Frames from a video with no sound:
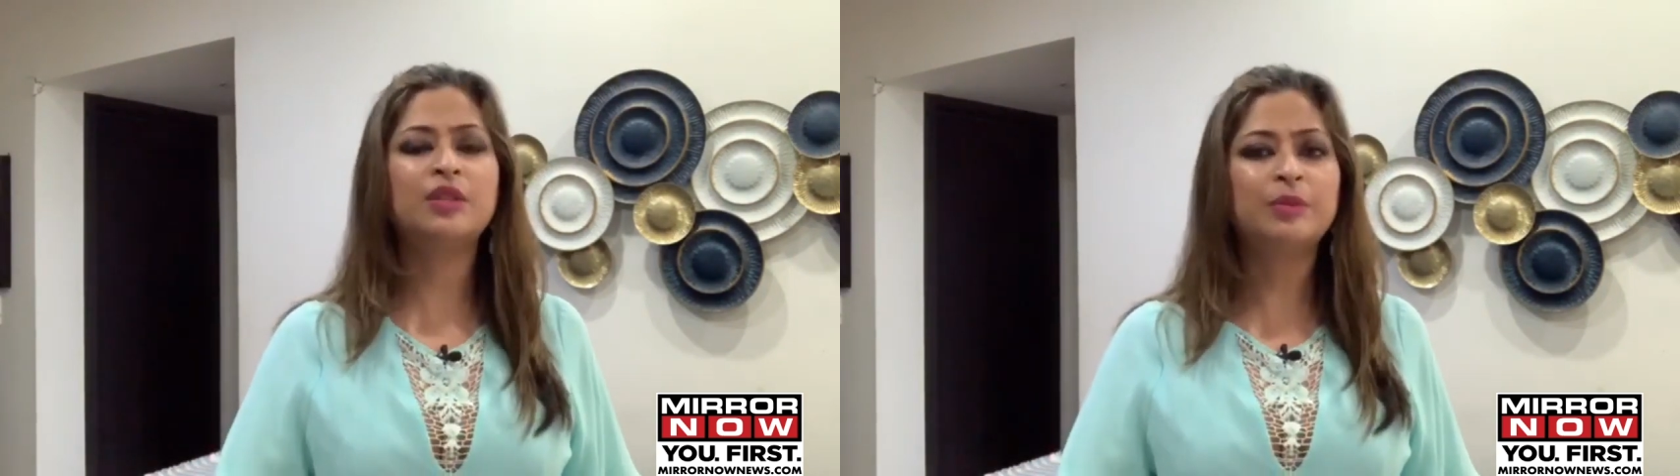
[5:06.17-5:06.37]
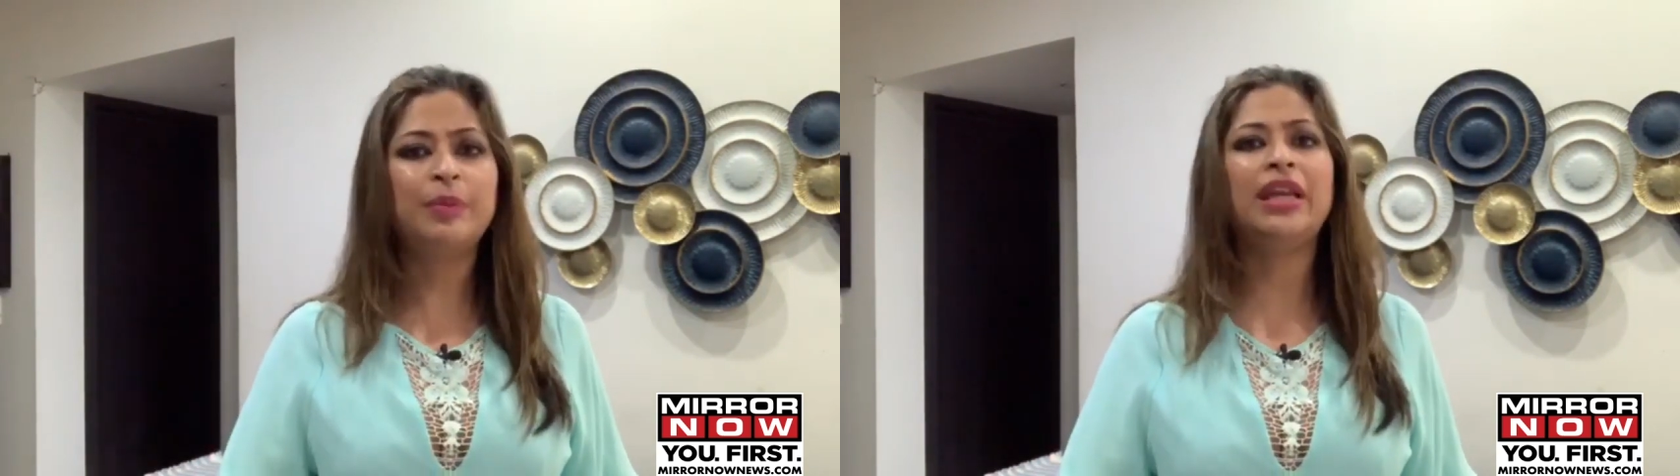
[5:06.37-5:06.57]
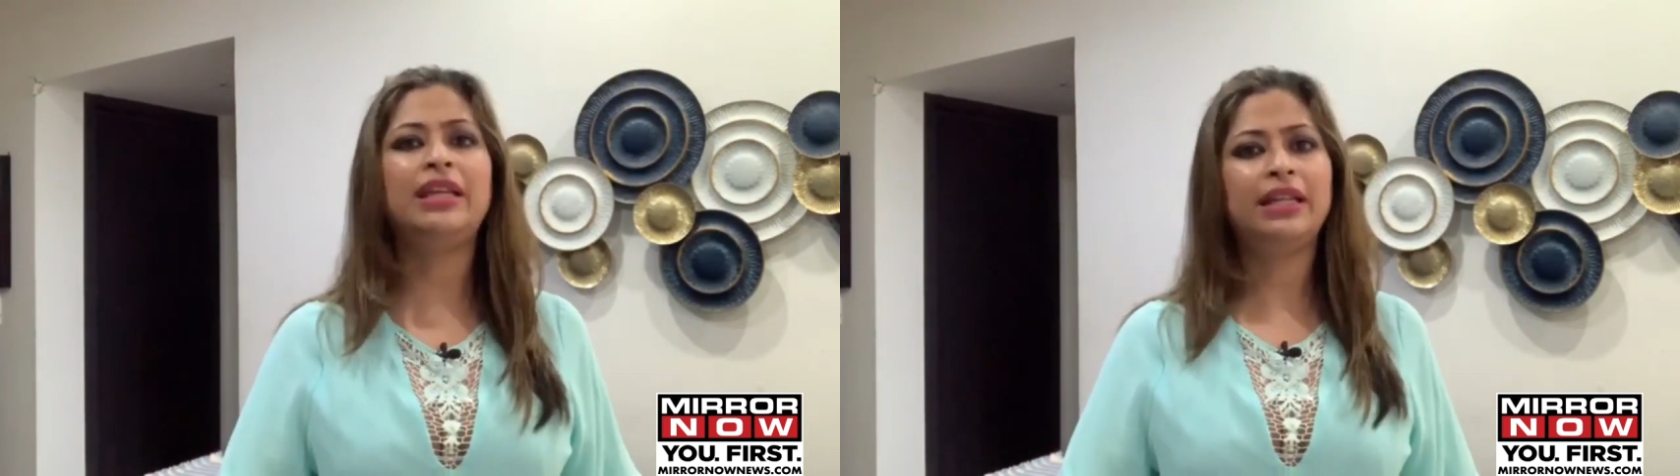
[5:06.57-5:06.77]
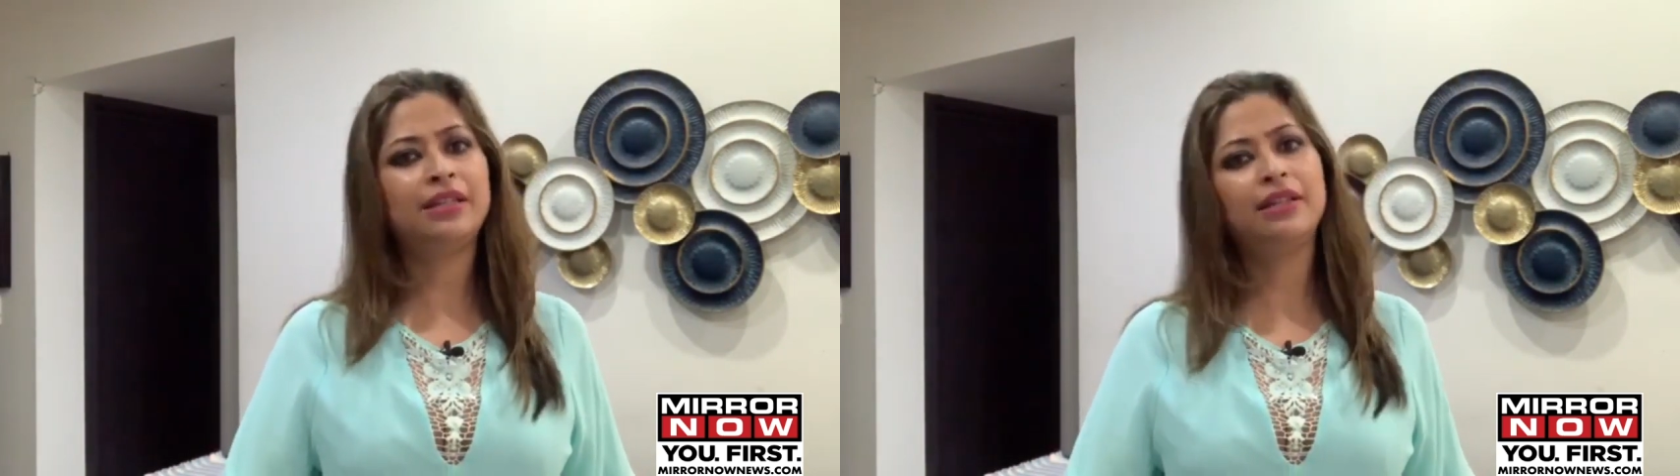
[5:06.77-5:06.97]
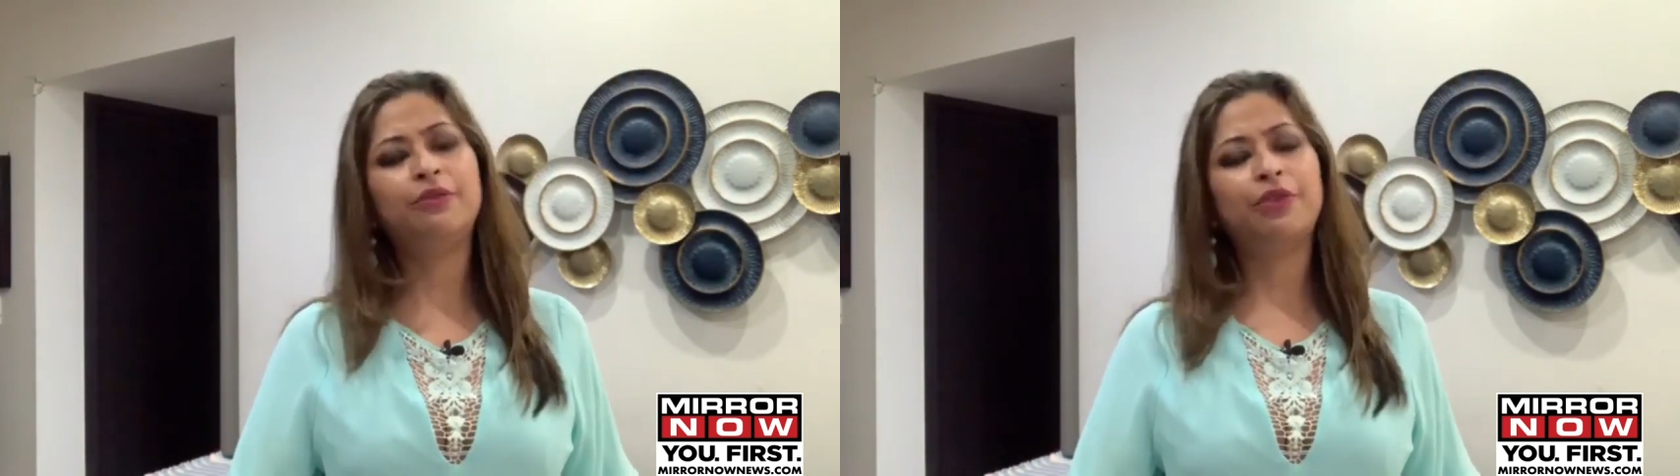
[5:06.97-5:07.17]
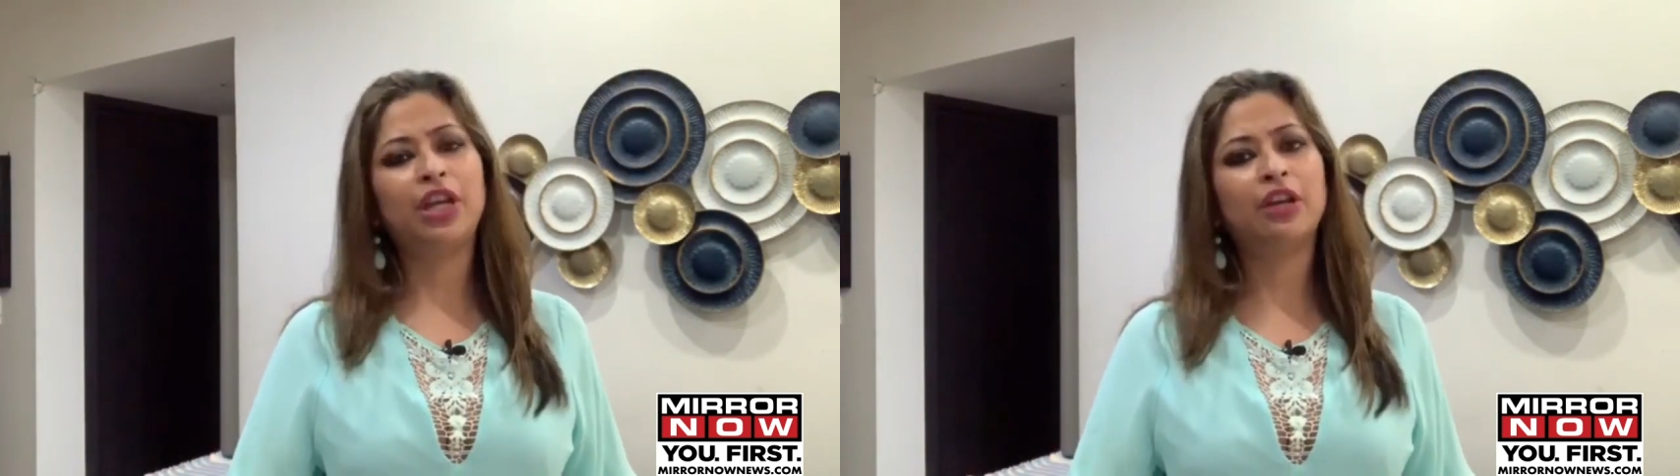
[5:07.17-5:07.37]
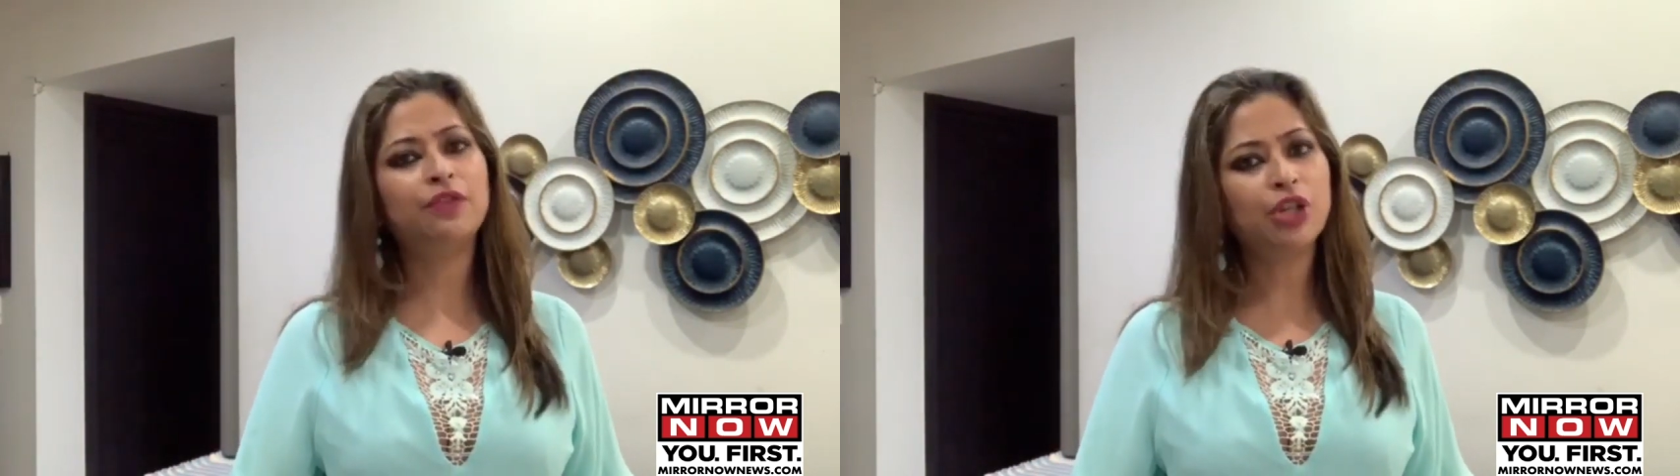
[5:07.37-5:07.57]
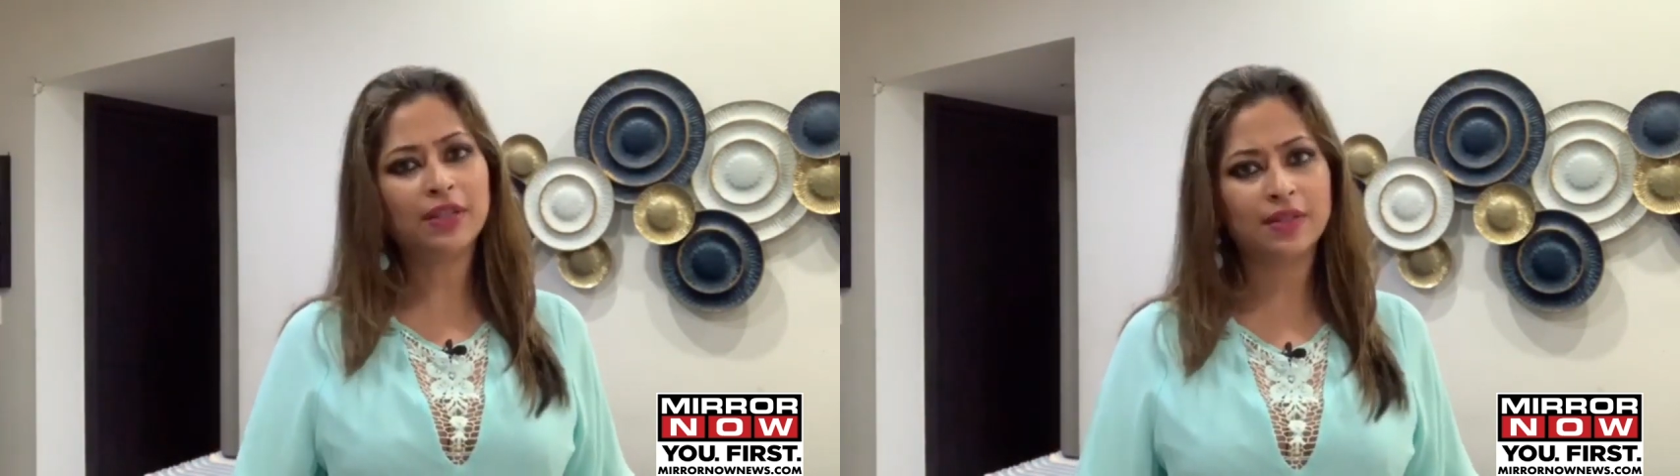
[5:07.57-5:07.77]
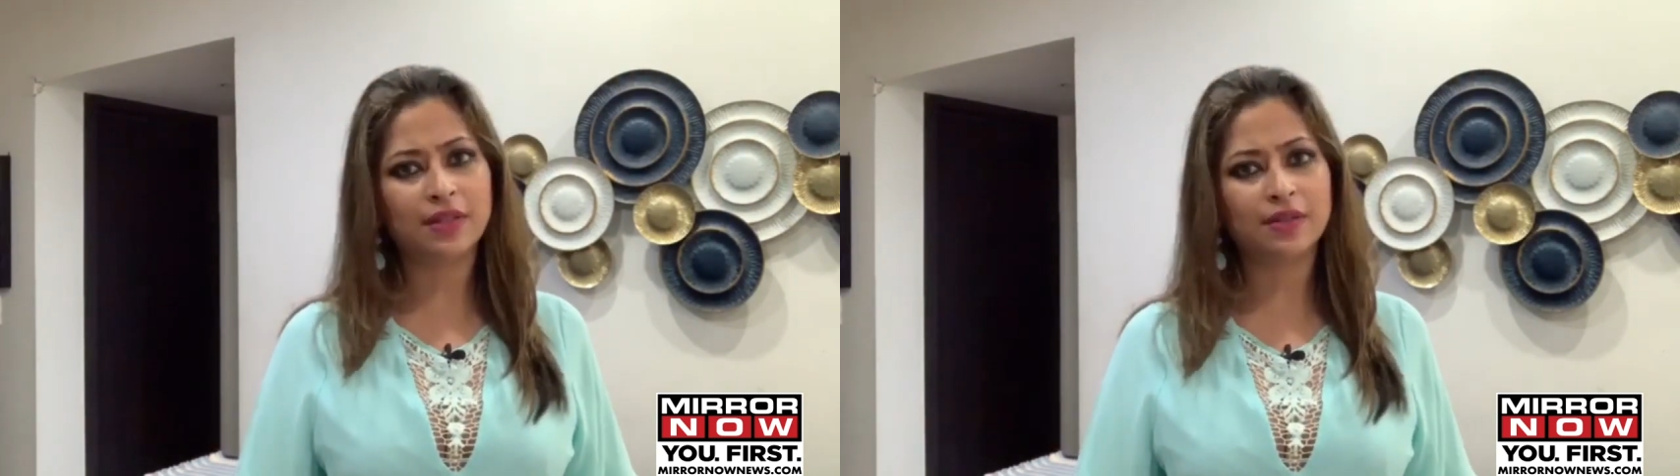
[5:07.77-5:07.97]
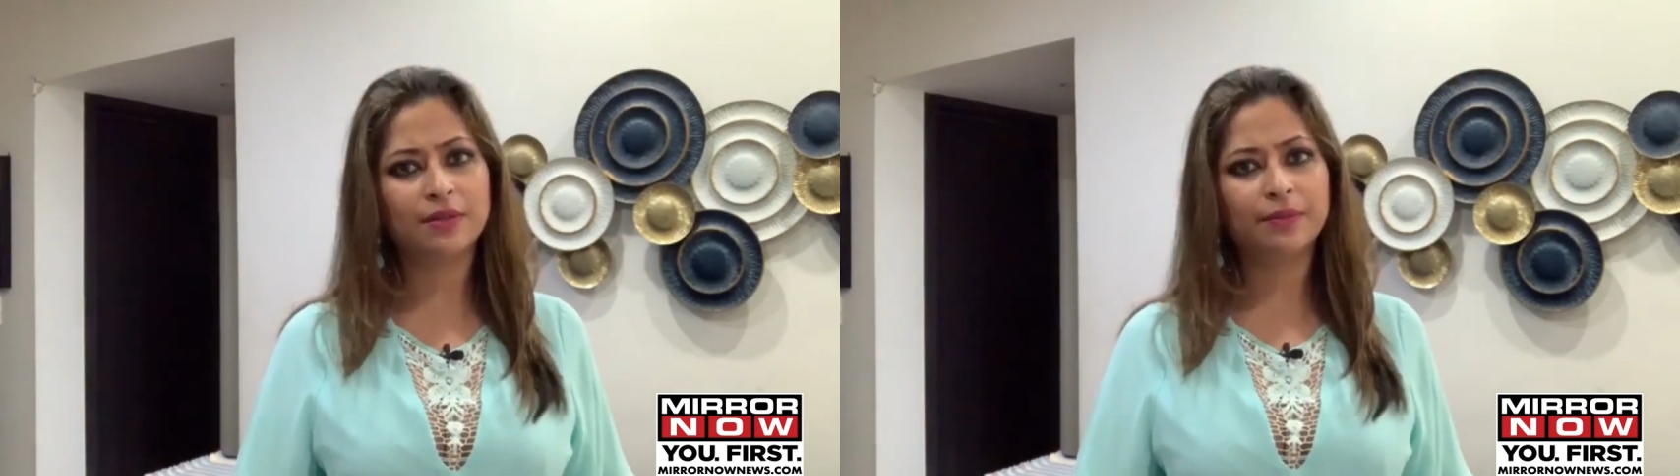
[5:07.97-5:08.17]
speedy delivery of
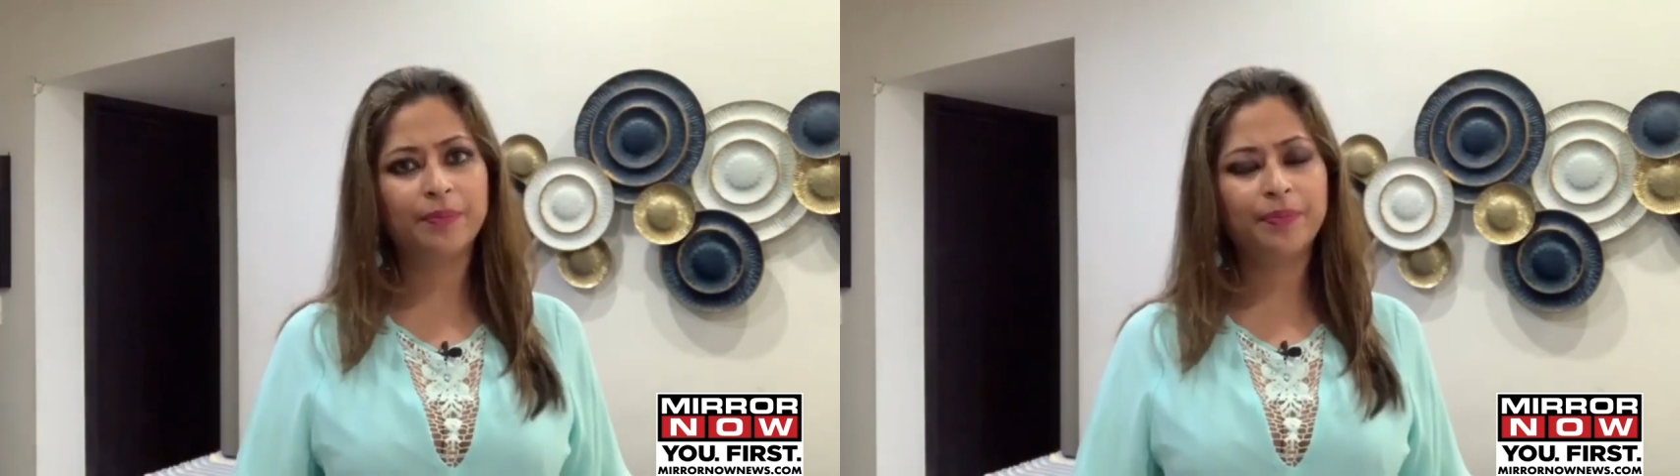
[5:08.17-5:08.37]
justice.